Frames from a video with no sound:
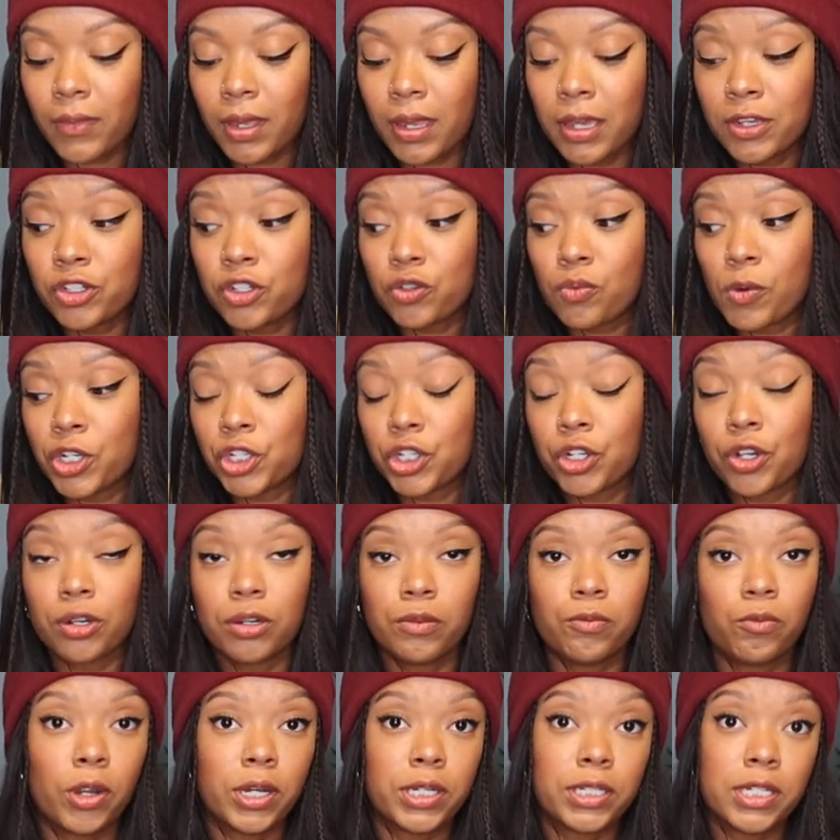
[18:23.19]
I just wish it could
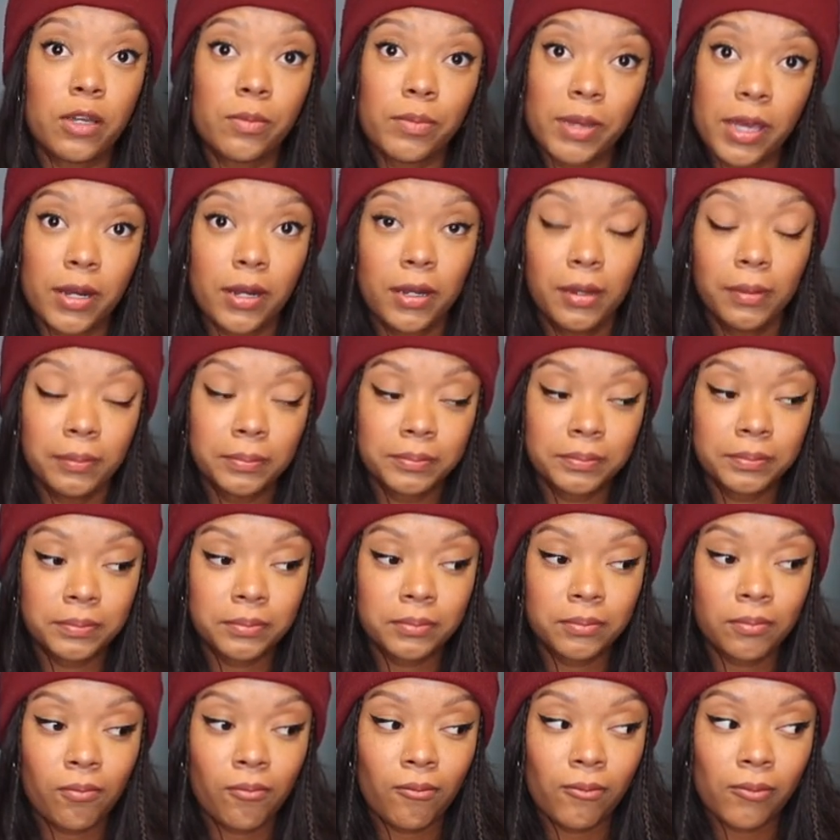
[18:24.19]
have worked out better.
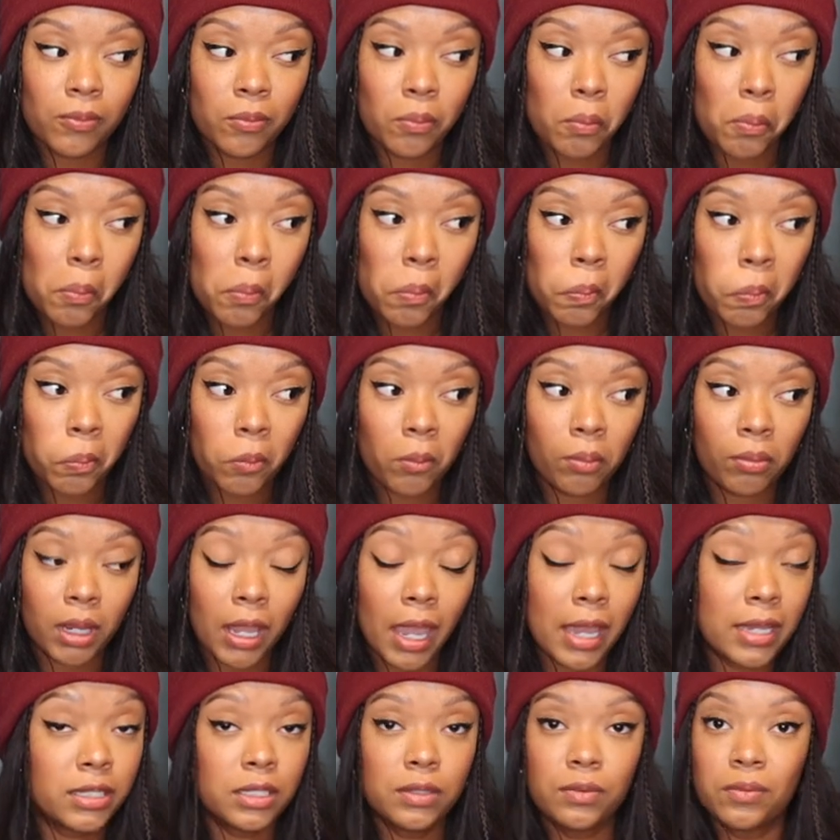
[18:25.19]

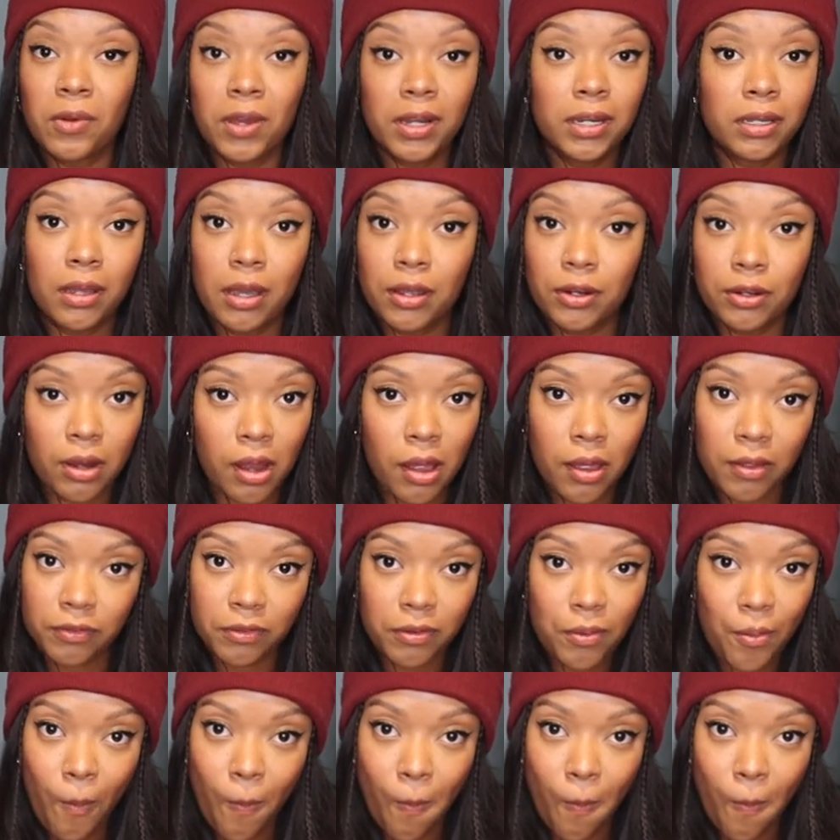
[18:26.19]
I didn't want to cut it off.